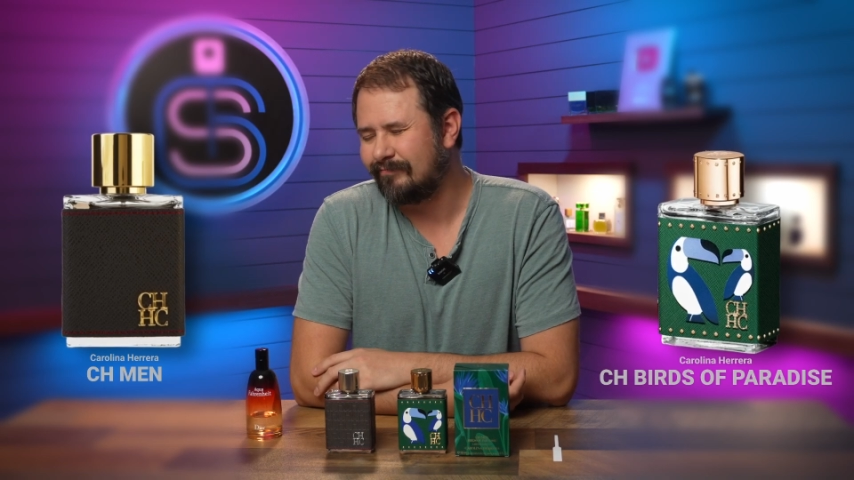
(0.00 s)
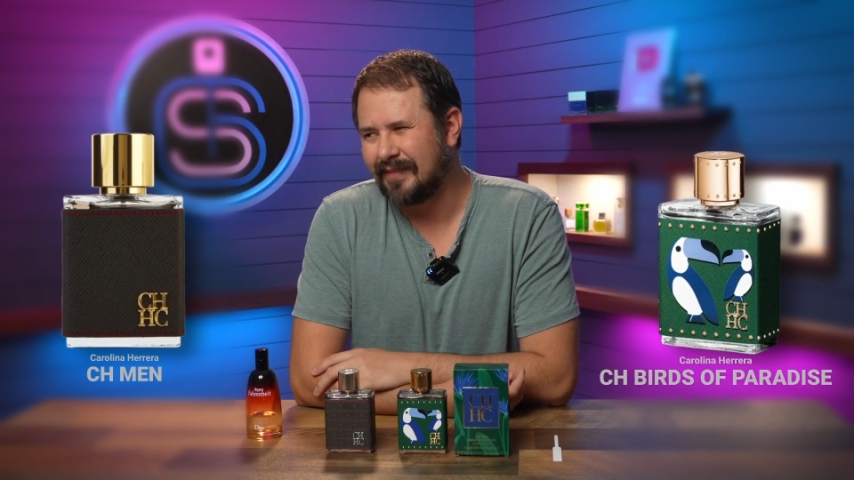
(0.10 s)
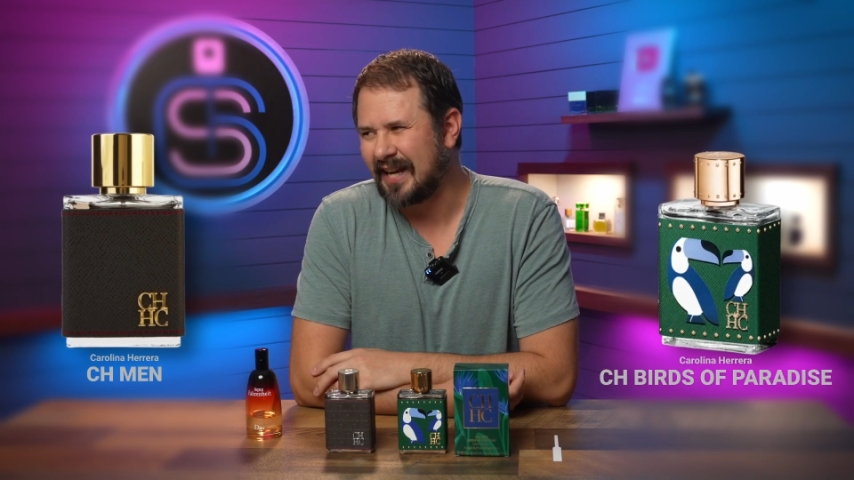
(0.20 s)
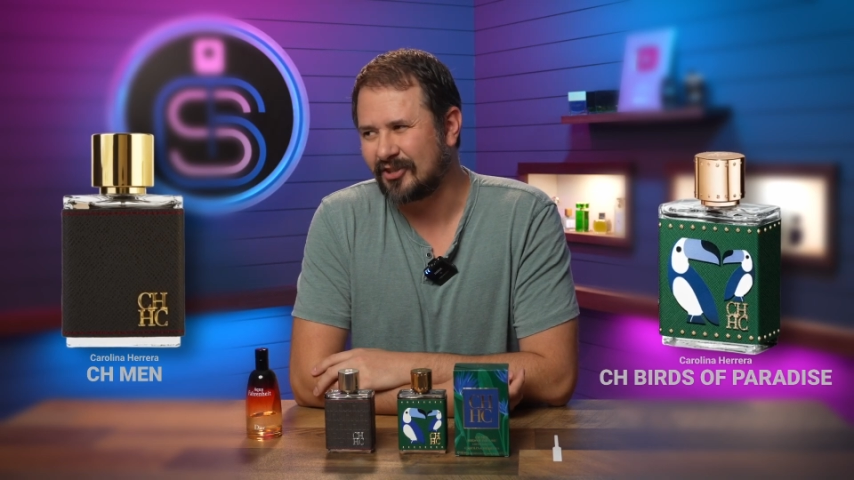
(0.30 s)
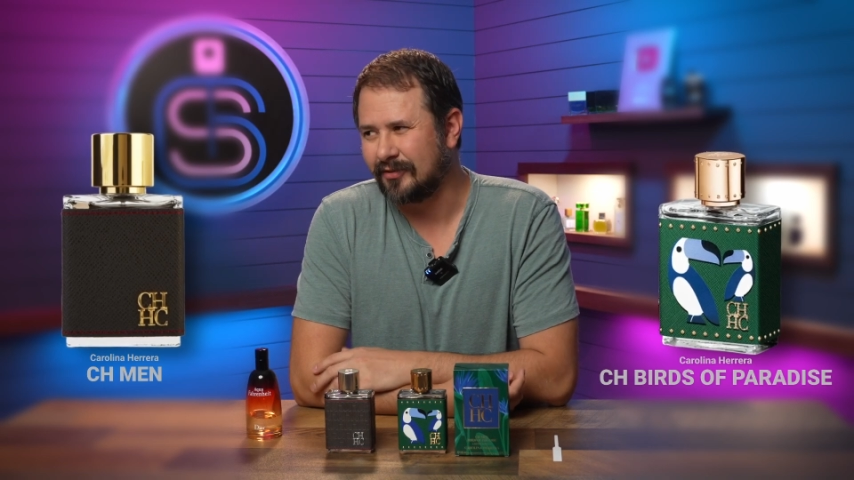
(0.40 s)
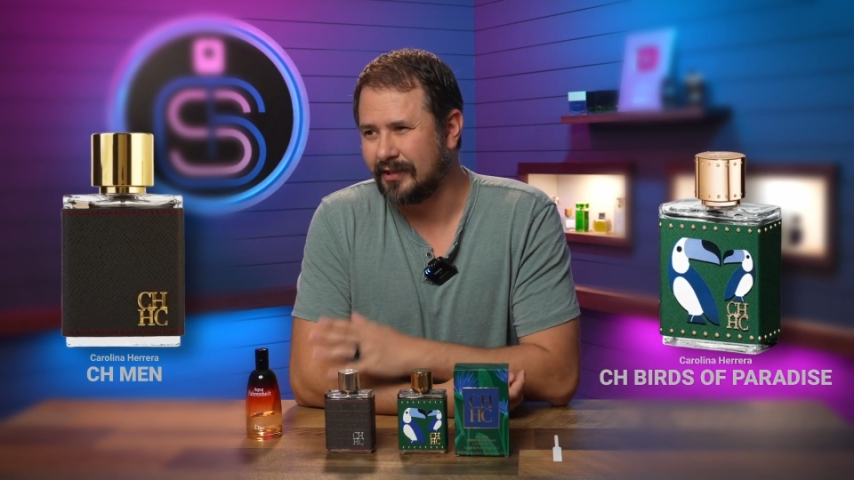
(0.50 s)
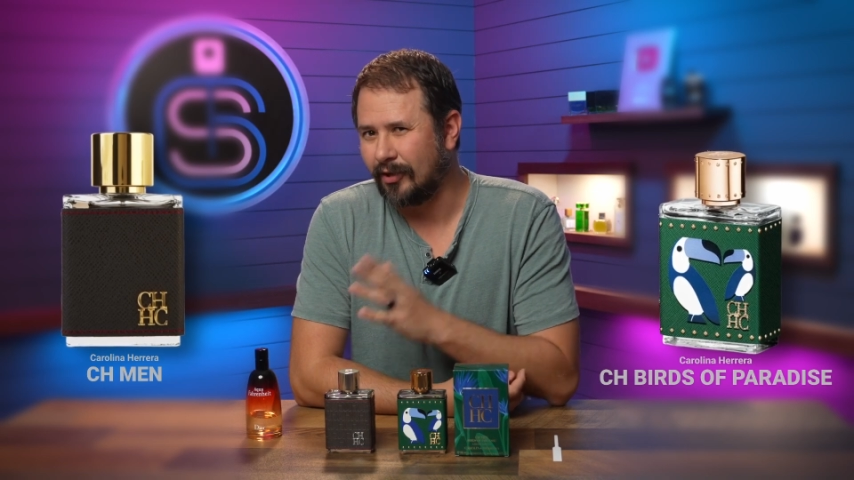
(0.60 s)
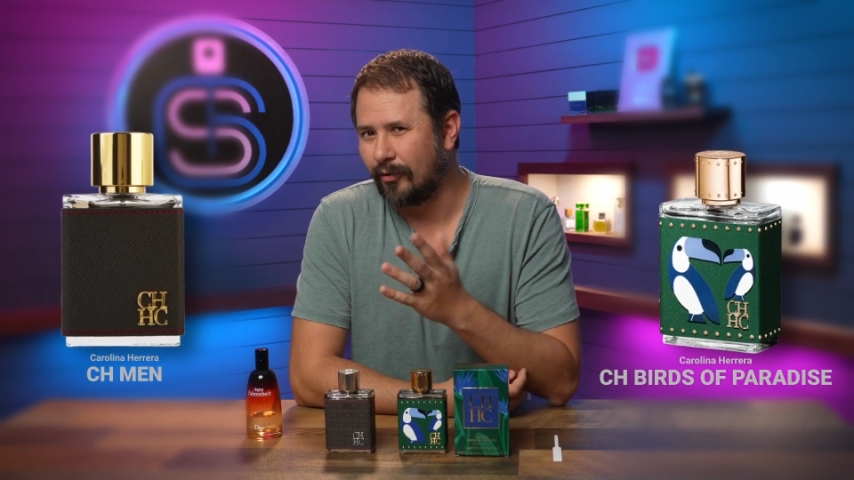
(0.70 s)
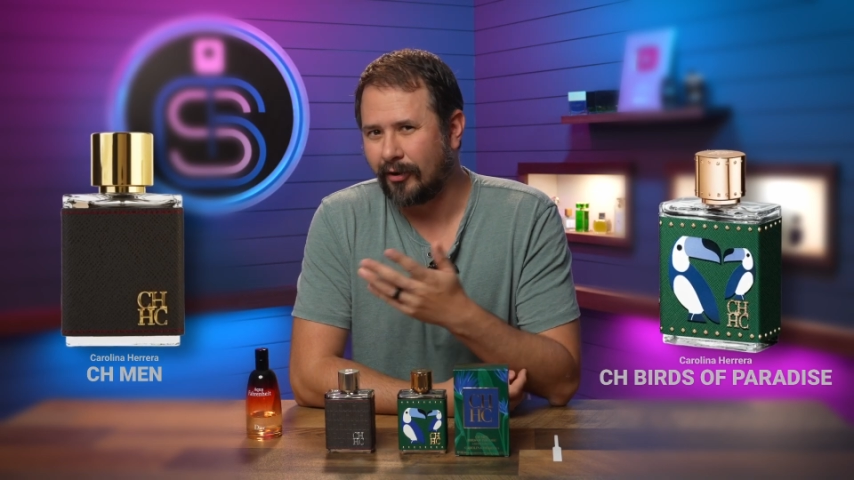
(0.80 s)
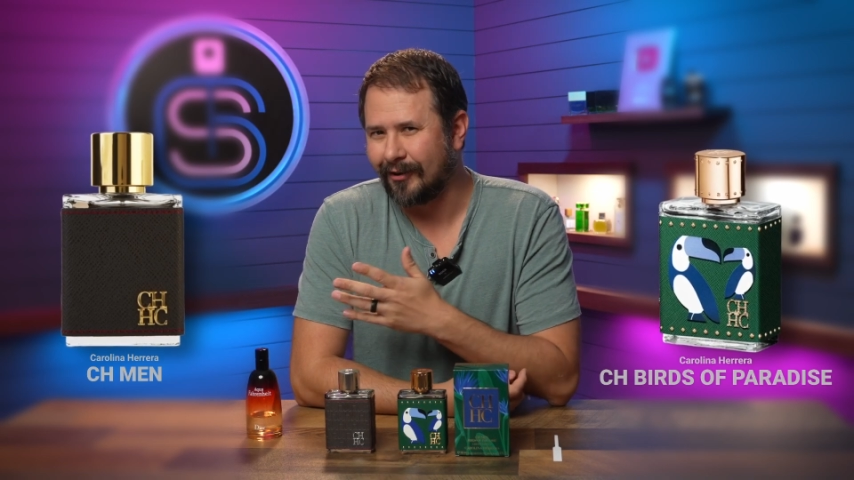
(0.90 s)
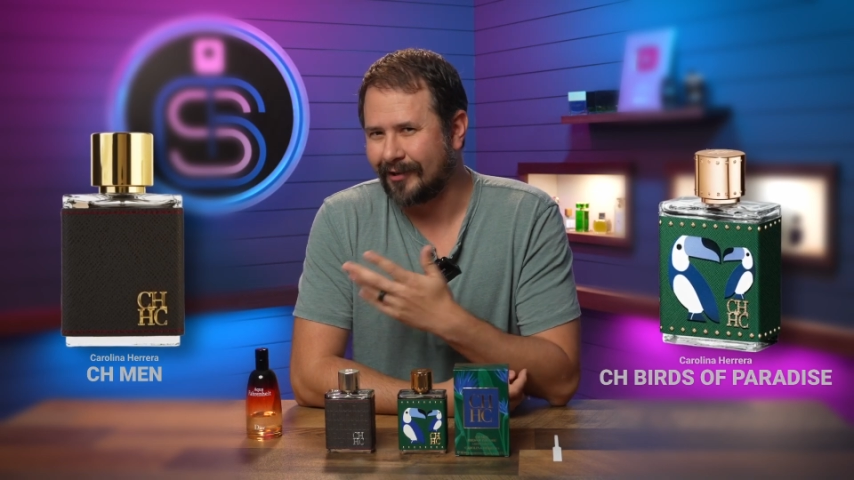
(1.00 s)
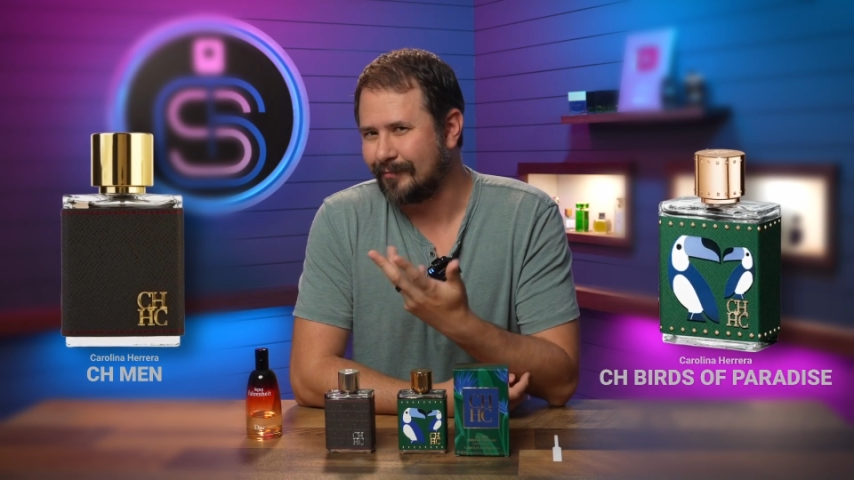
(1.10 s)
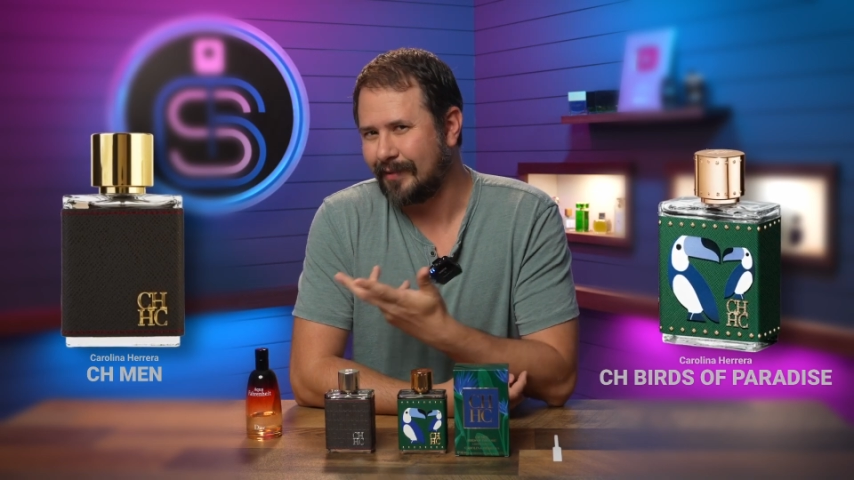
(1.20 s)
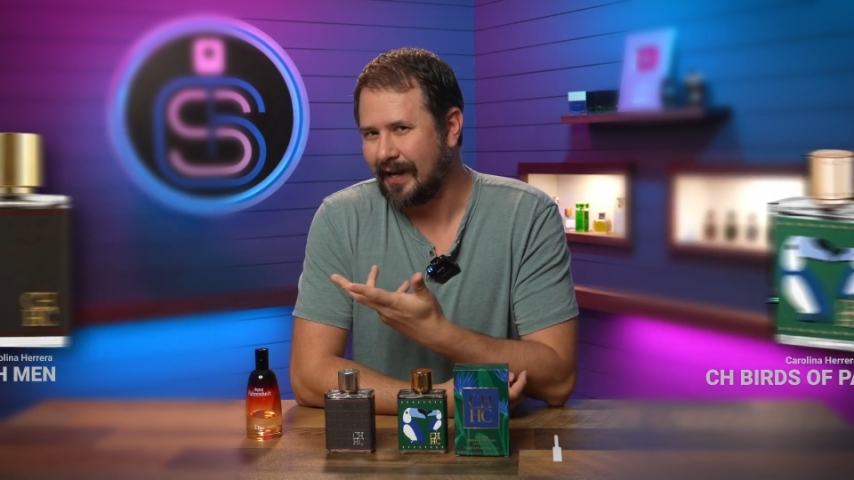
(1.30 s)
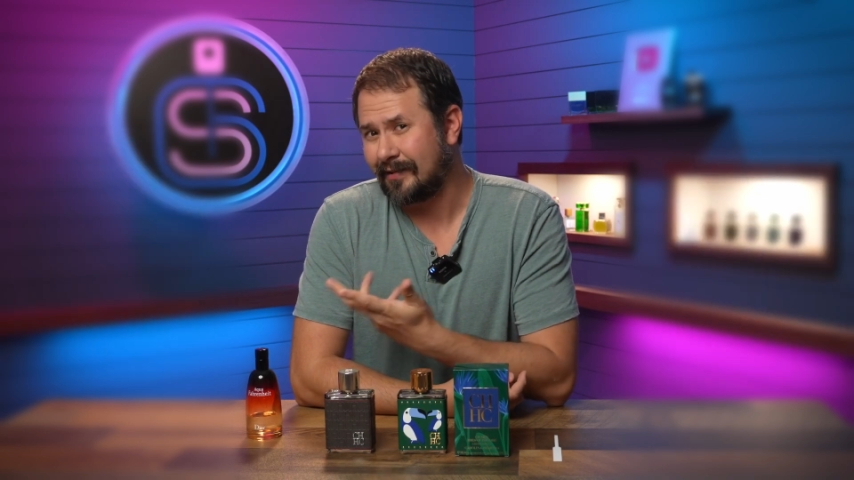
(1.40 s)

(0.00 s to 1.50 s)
actually don't harken back